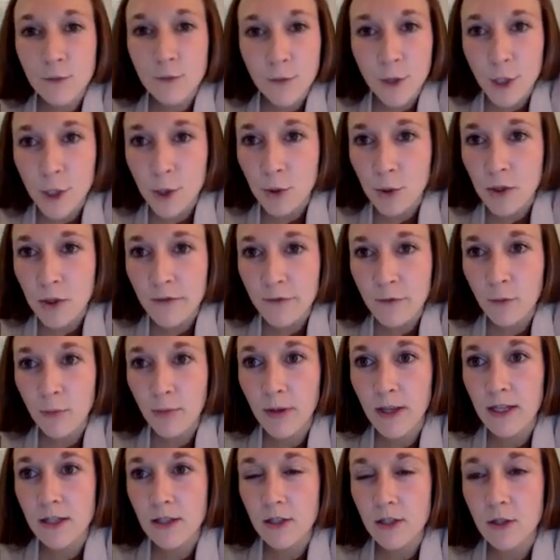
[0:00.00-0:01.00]
of mercury for
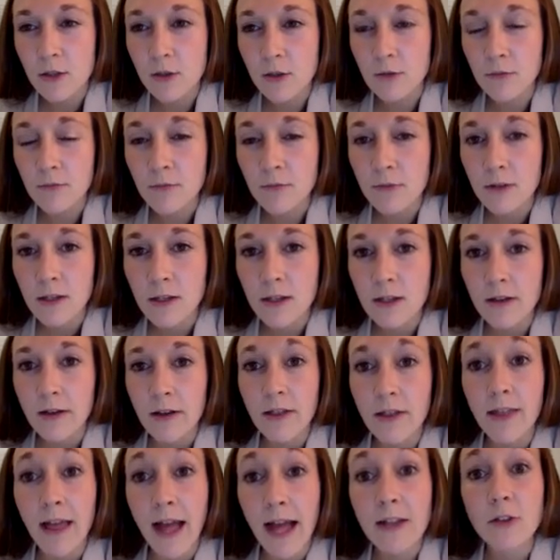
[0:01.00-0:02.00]
P2,
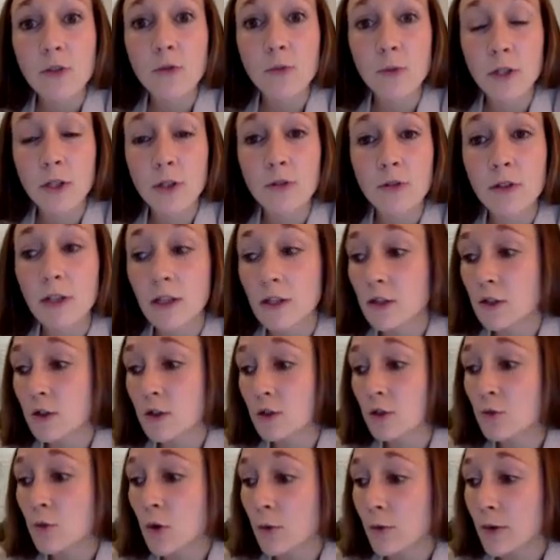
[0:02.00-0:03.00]
that's when you'll need to
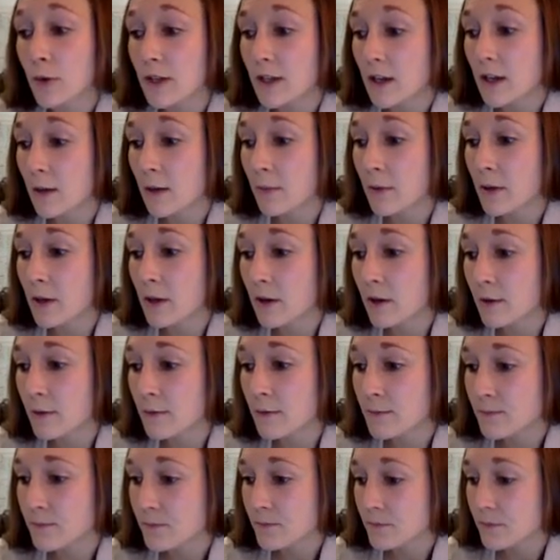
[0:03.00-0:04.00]
do what we did up here.
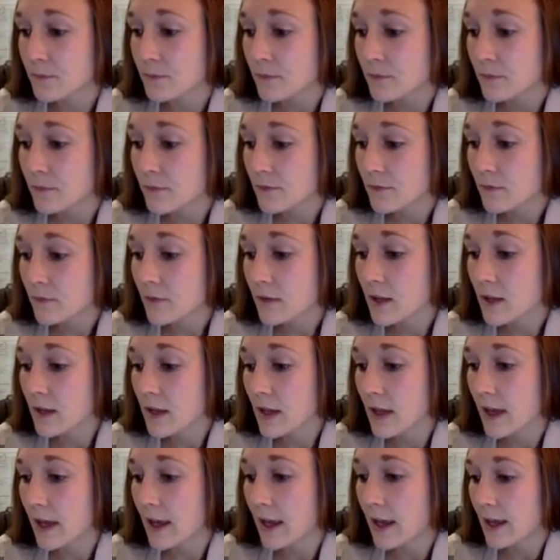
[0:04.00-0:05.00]

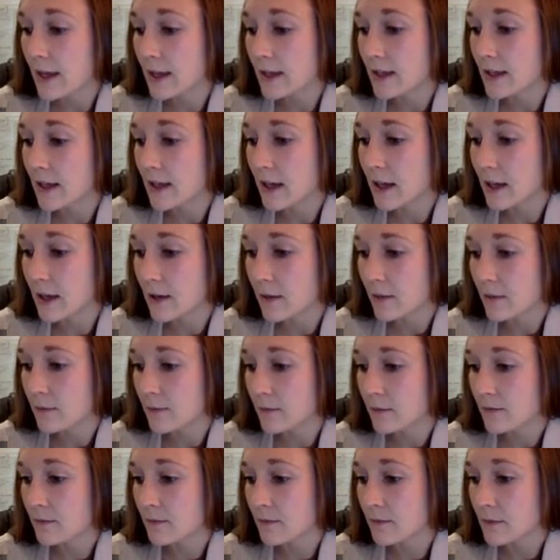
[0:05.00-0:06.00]
And
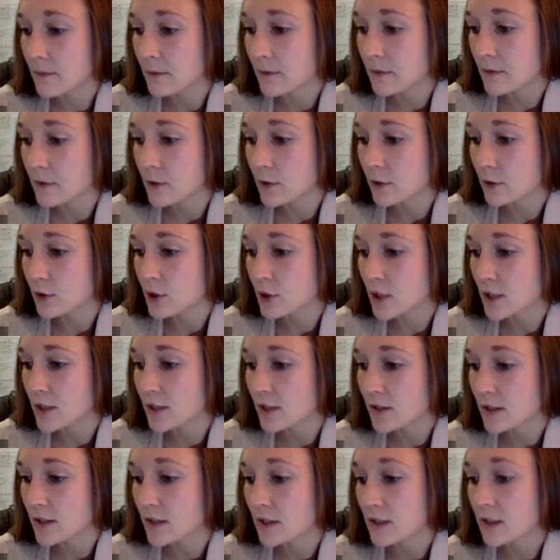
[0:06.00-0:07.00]
you'll
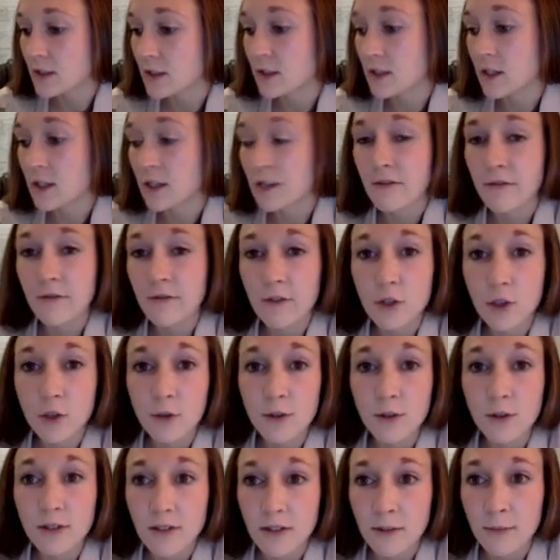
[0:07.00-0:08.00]
just need to
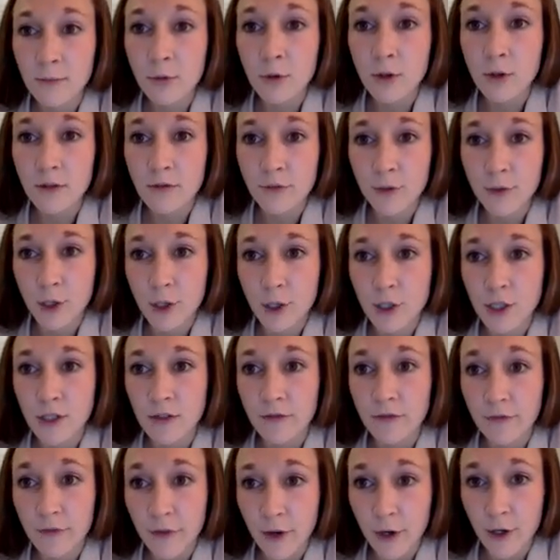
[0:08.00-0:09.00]
do a simple
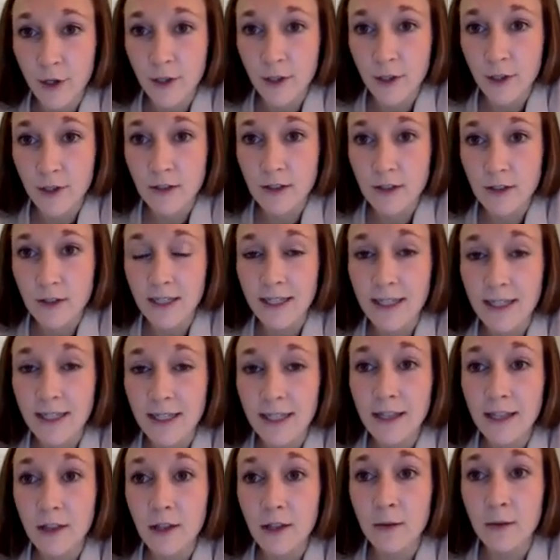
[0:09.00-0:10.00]
conversion first,
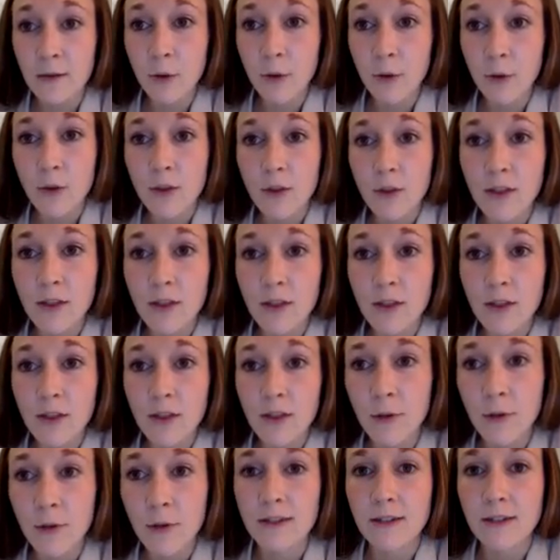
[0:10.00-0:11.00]
get them both in the
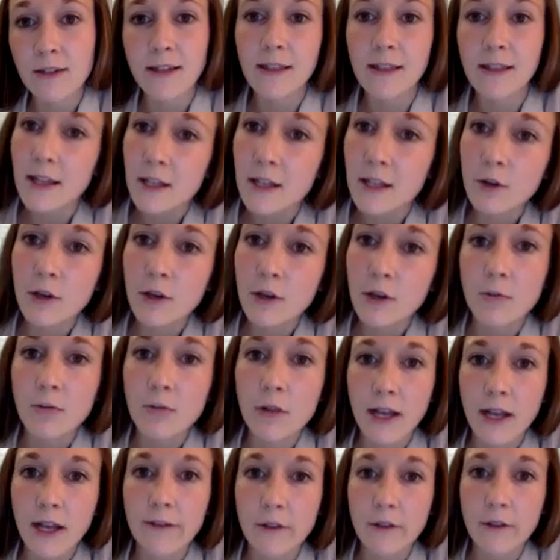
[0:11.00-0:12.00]
same units, and then you can
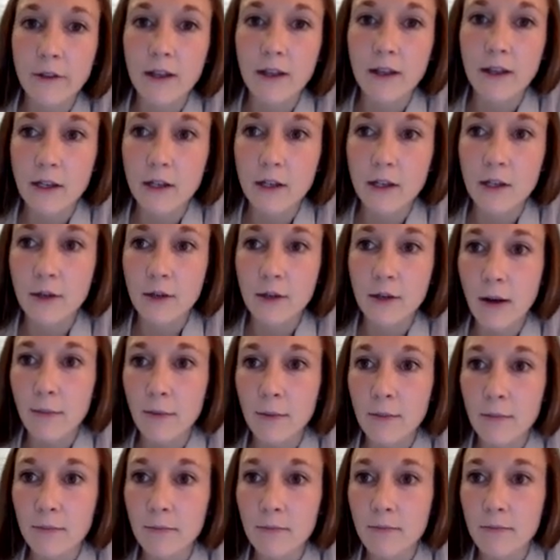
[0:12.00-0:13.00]
plug everything into your
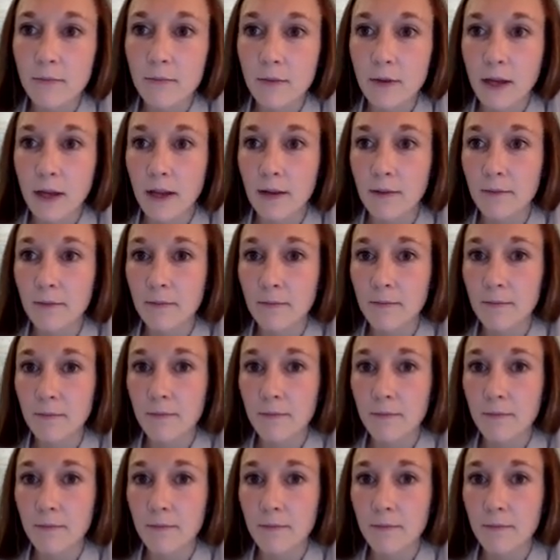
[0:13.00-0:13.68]
problem. Okay.